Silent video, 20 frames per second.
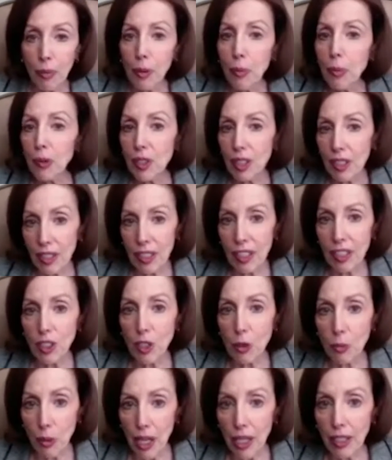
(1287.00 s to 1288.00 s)
people didn't
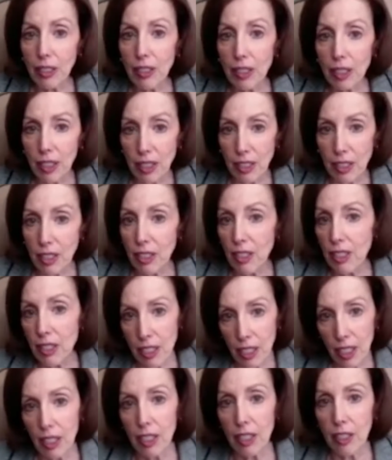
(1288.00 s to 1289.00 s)
expect
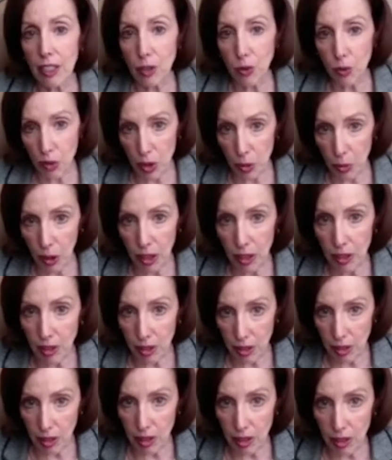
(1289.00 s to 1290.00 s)
instantaneous
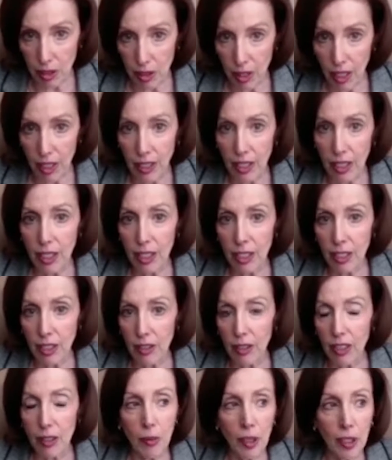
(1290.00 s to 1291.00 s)
responses.
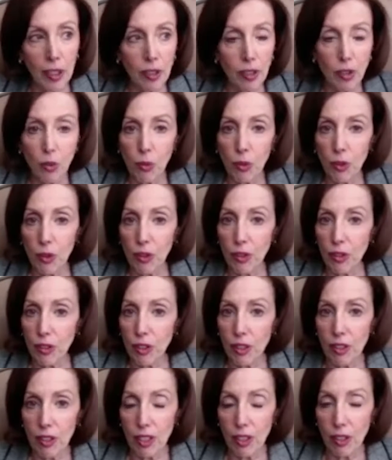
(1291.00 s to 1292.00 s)
Emails
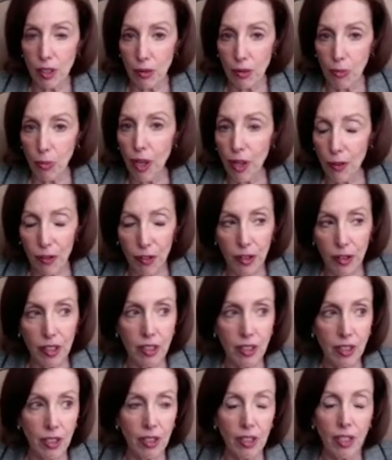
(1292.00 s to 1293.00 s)
weren't as
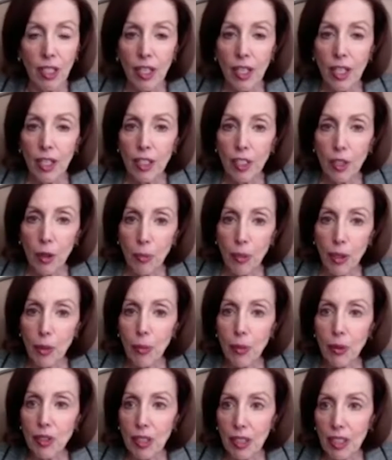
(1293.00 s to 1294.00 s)
prevalent, and
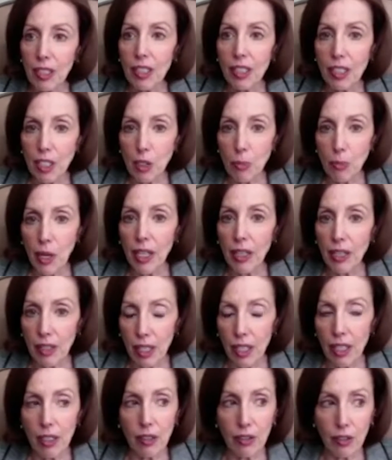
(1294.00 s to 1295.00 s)
people didn't
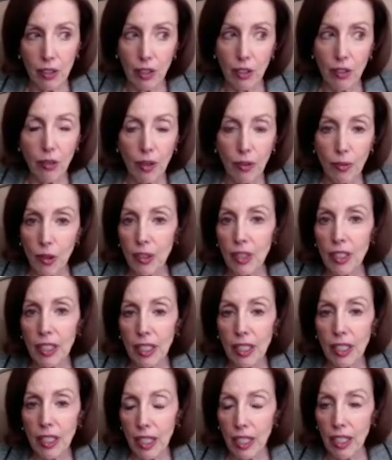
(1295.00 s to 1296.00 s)
expect that, I'm going to
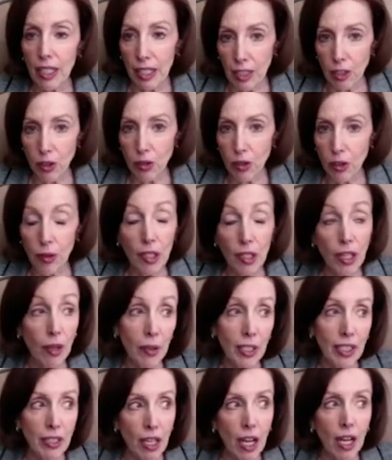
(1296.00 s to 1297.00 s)
get an answer. I'm going
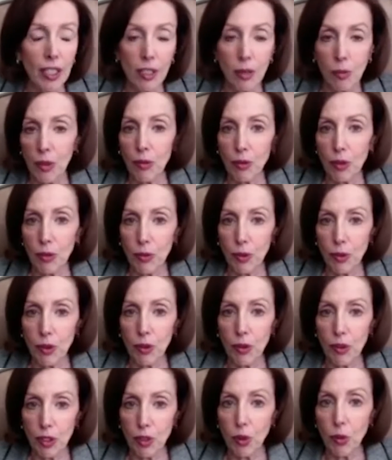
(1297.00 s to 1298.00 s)
to have my document
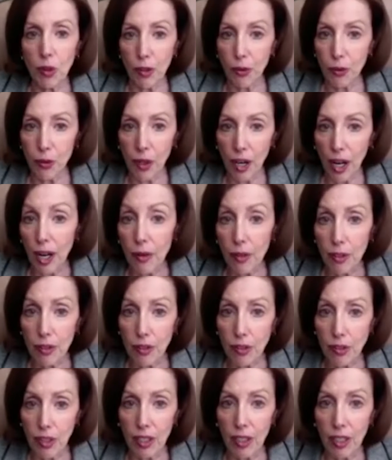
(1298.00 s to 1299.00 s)
reviewed in 24
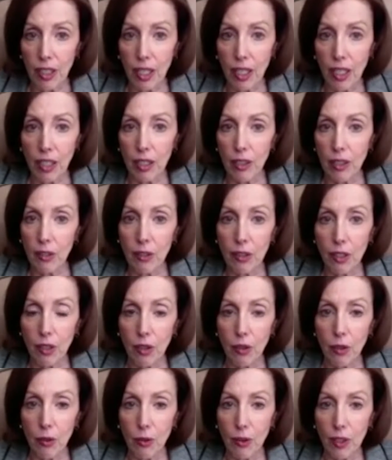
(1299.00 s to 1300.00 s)
hours and get
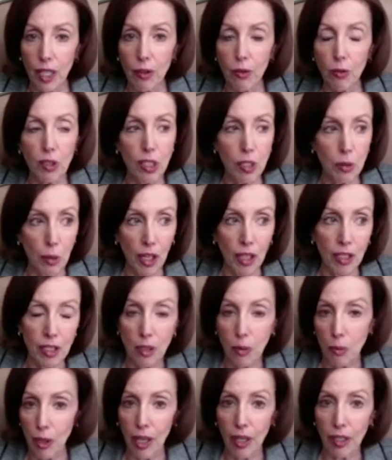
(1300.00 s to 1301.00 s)
a
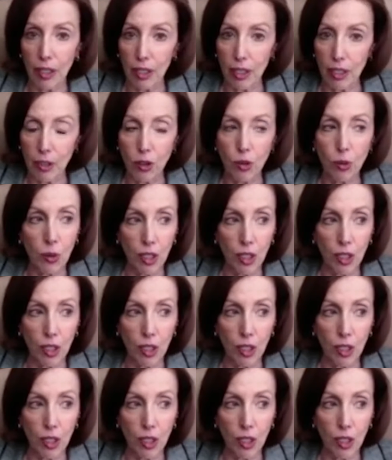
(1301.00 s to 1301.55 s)
response about it